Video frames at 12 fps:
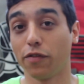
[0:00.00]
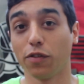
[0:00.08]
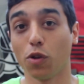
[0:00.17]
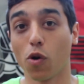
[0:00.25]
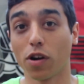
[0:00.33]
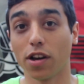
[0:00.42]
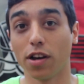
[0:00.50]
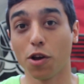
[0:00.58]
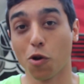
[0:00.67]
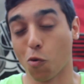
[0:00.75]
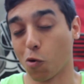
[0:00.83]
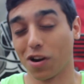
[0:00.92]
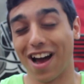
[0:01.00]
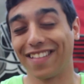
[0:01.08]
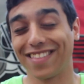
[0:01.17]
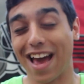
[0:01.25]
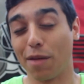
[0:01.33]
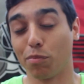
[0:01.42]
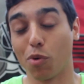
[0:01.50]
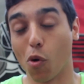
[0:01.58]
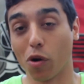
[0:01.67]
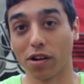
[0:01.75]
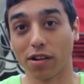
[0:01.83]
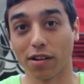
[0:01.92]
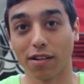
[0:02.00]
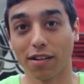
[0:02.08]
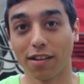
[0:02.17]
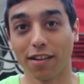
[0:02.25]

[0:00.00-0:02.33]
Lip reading: Florida. We're not that important.